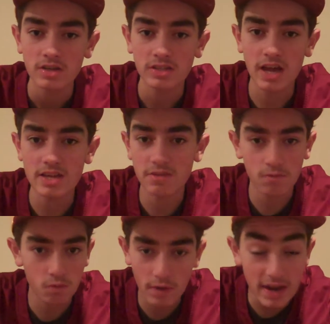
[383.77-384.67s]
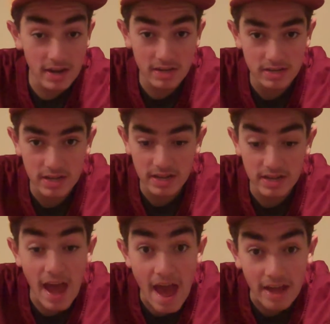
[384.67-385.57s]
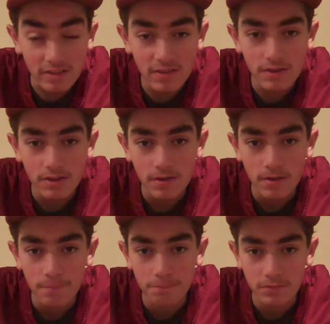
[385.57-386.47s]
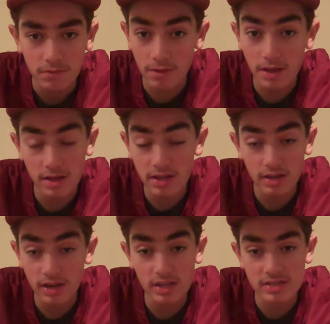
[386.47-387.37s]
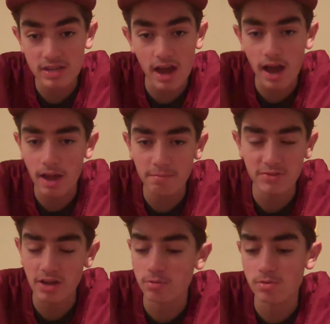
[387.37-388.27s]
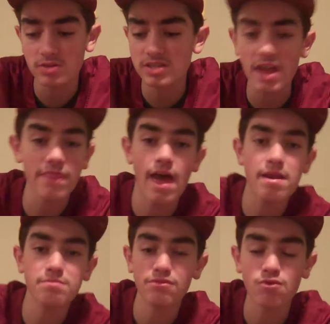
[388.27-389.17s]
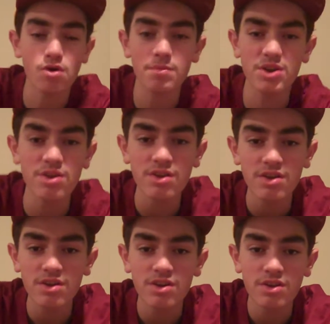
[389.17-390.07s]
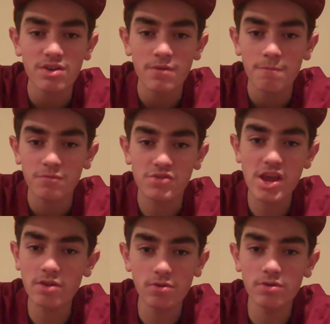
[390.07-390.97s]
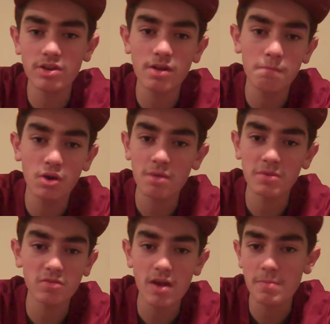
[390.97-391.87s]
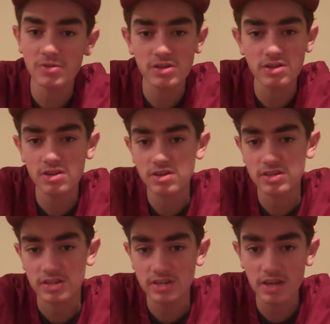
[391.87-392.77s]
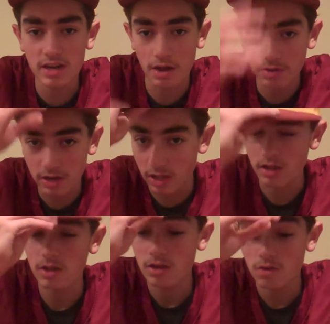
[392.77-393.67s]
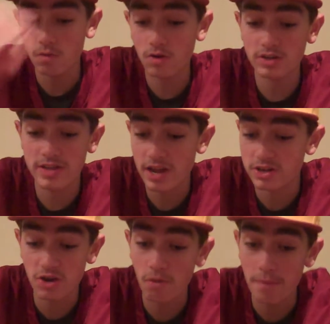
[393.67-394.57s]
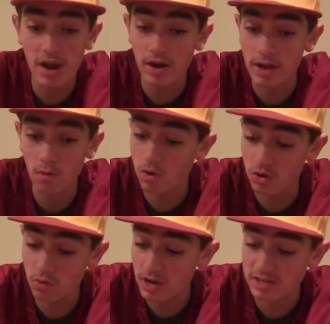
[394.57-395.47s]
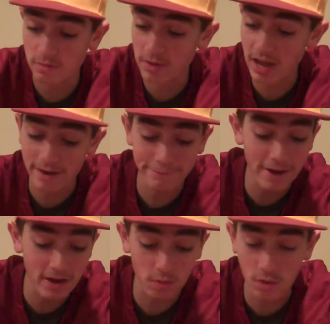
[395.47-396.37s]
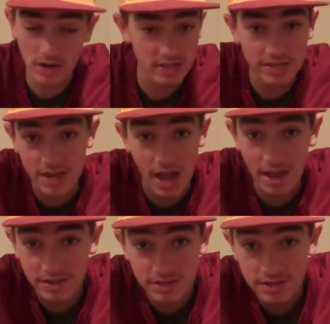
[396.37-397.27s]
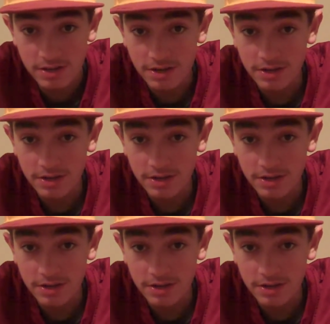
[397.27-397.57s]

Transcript: signs of greatness yet. He needs time. Jay Gruden said that before, but Jay Gruden didn't put him in the right position to succeed now, did he? Or is that Joe Barry? Or who is it? We gotta fire one of these guys.